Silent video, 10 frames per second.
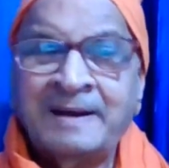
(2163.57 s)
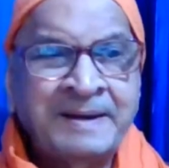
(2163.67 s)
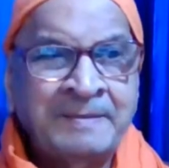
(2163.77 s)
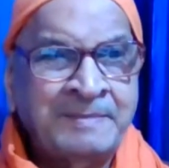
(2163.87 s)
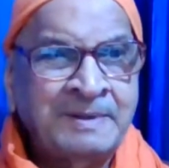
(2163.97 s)

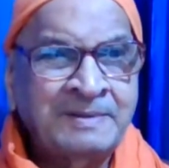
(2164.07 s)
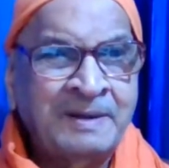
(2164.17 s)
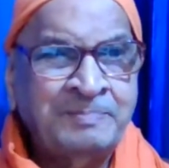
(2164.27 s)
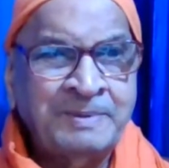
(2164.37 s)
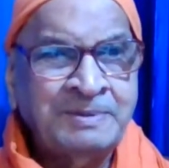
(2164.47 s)
Attempt,
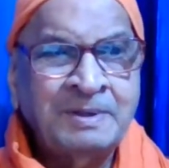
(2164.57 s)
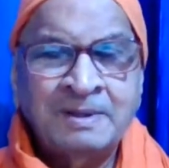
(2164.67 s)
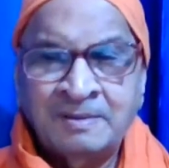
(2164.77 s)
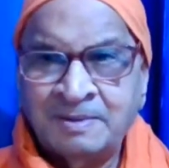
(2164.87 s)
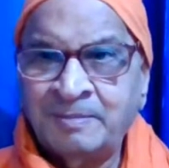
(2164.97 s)
that
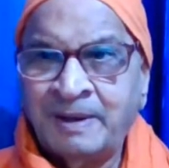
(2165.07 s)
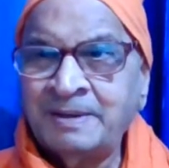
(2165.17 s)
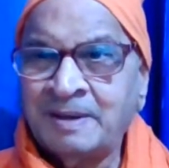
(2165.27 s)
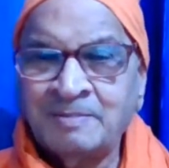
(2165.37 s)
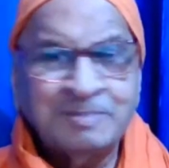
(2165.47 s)
means when the
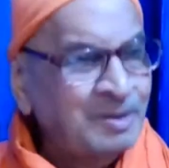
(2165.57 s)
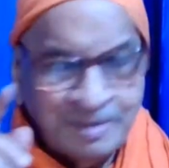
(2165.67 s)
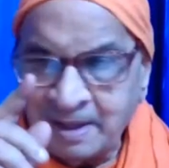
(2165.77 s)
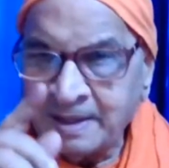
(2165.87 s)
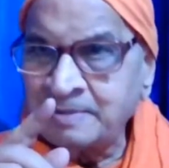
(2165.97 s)
mind comes
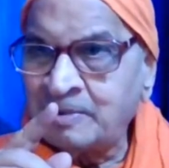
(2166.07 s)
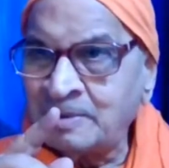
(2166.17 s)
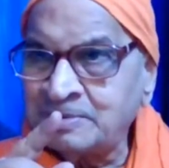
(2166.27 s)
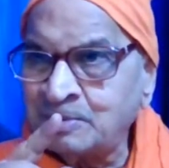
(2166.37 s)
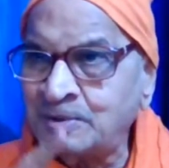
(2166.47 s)
down, he
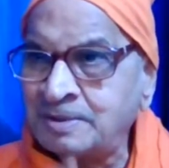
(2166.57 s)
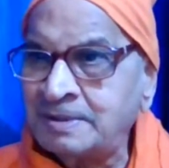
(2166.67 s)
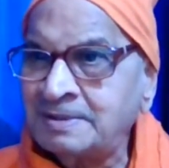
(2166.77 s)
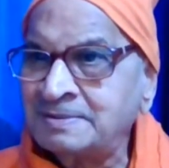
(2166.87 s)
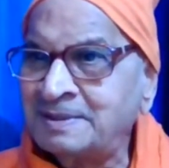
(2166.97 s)
again wants to go
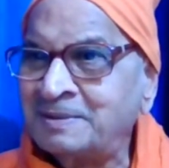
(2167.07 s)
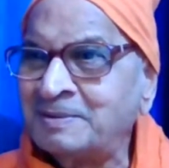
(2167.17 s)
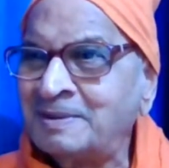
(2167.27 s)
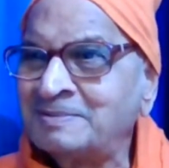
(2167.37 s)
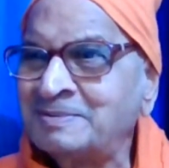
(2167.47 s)
there.
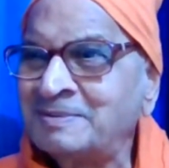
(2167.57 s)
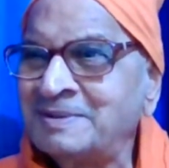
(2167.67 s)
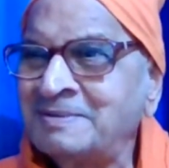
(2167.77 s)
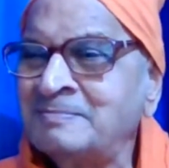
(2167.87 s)
Miracles.